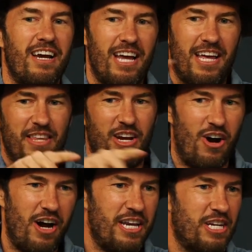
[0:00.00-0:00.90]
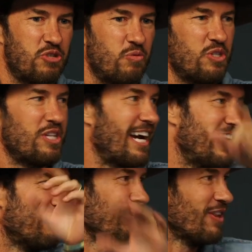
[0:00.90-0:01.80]
in the audience recite
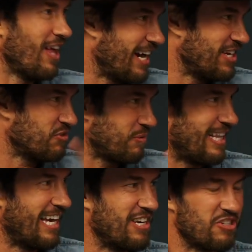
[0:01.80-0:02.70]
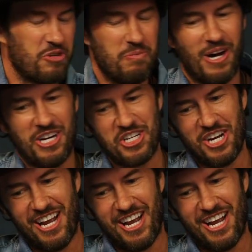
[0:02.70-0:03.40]
different lines. We like it so much.